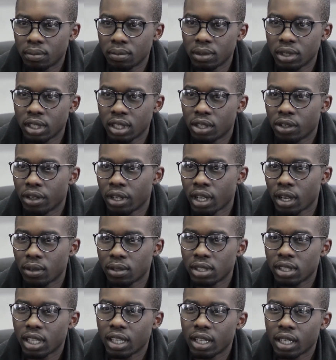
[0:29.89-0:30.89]
degree. I was
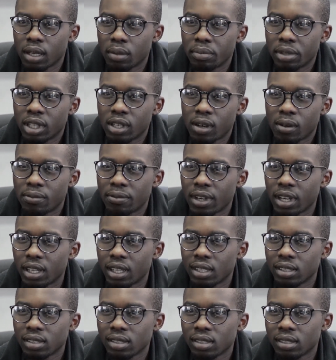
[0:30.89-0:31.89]
studying a BCom
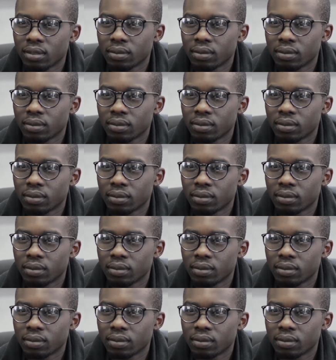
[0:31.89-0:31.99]
finance.